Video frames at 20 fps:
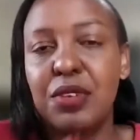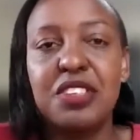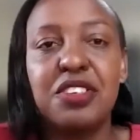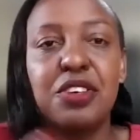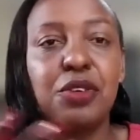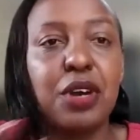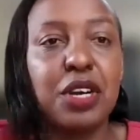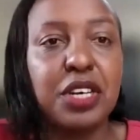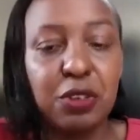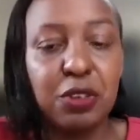
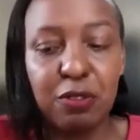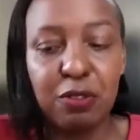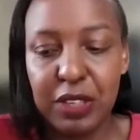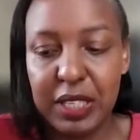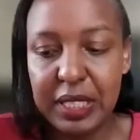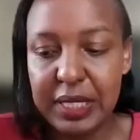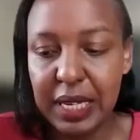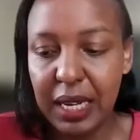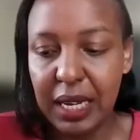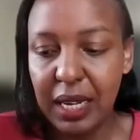as a researcher or
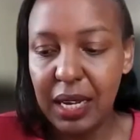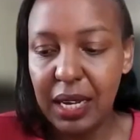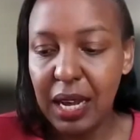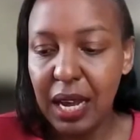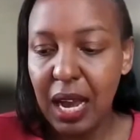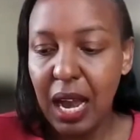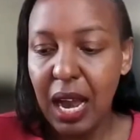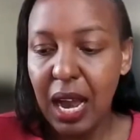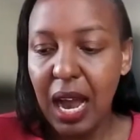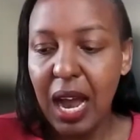an
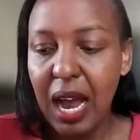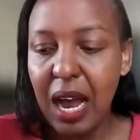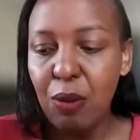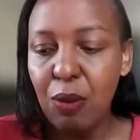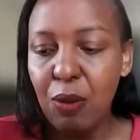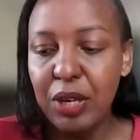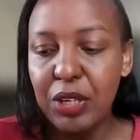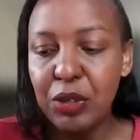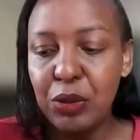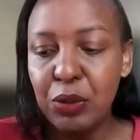innovator,
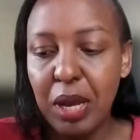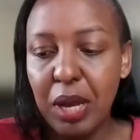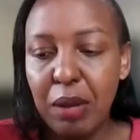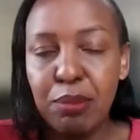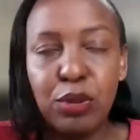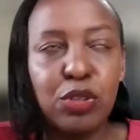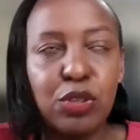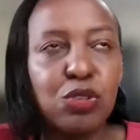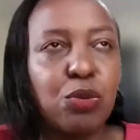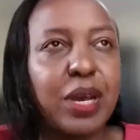how are
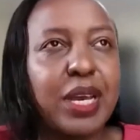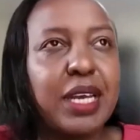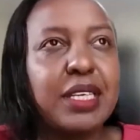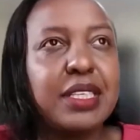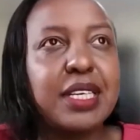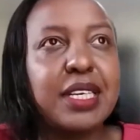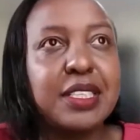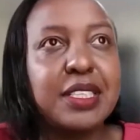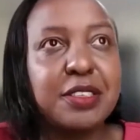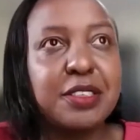you able
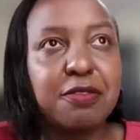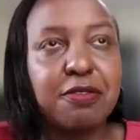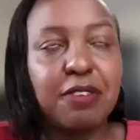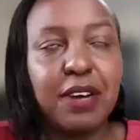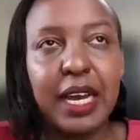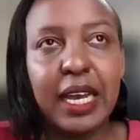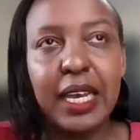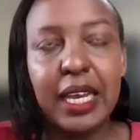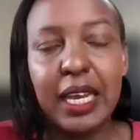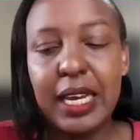to
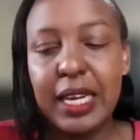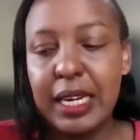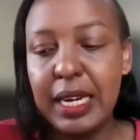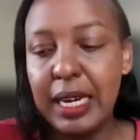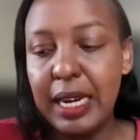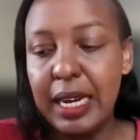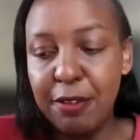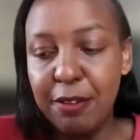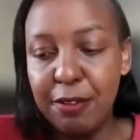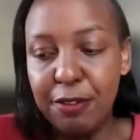identify
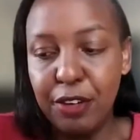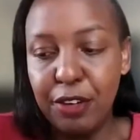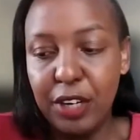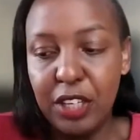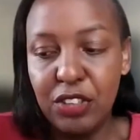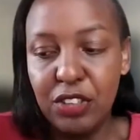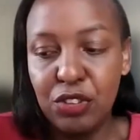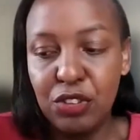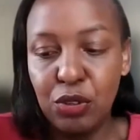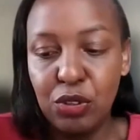and
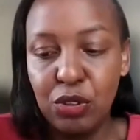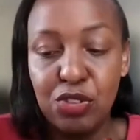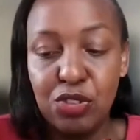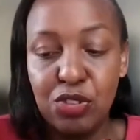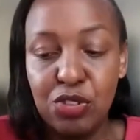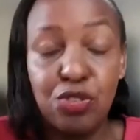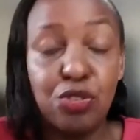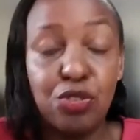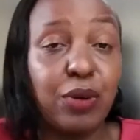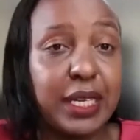leverage
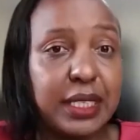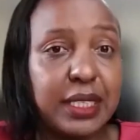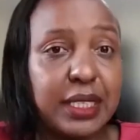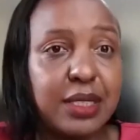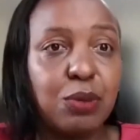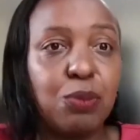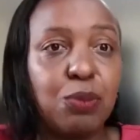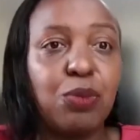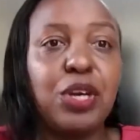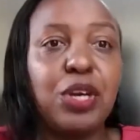your
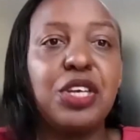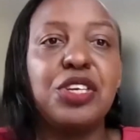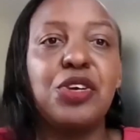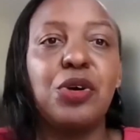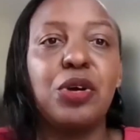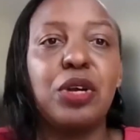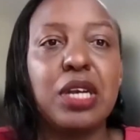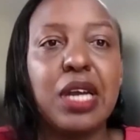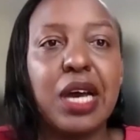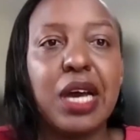strengths
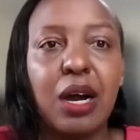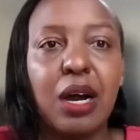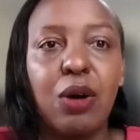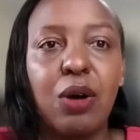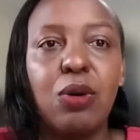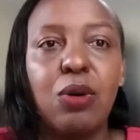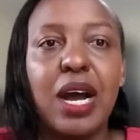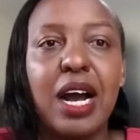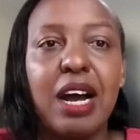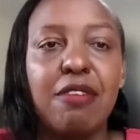when you're
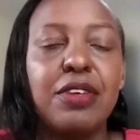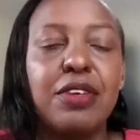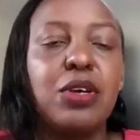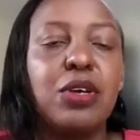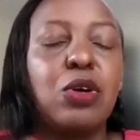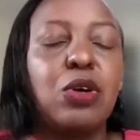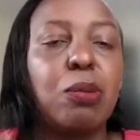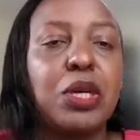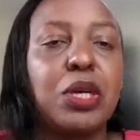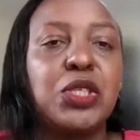now
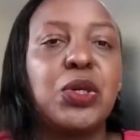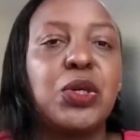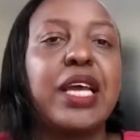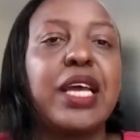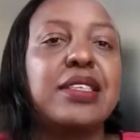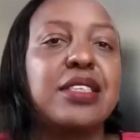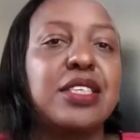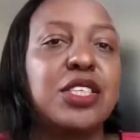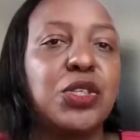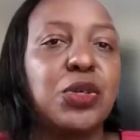having
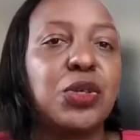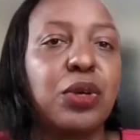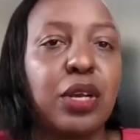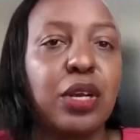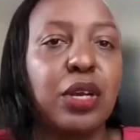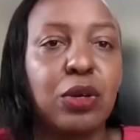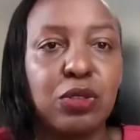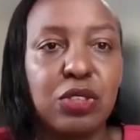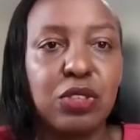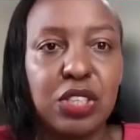
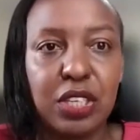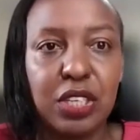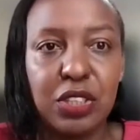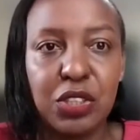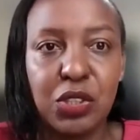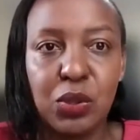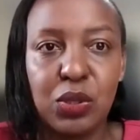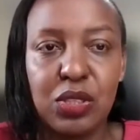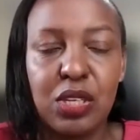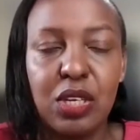commercialization
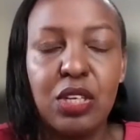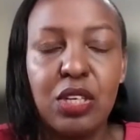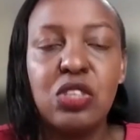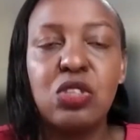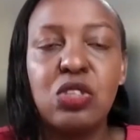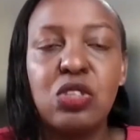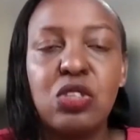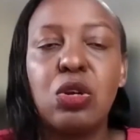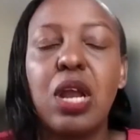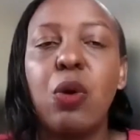negotiations?
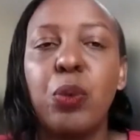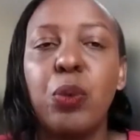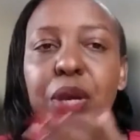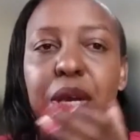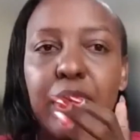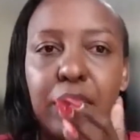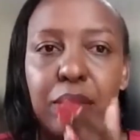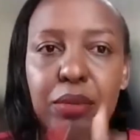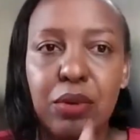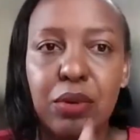So
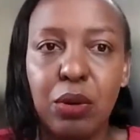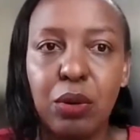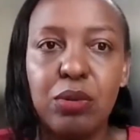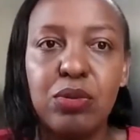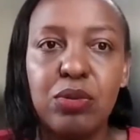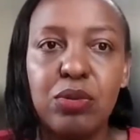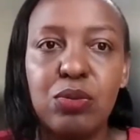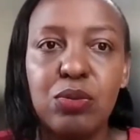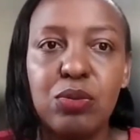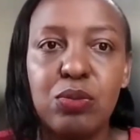now we are,
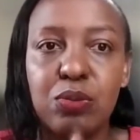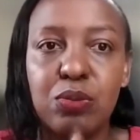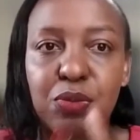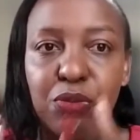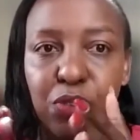you know,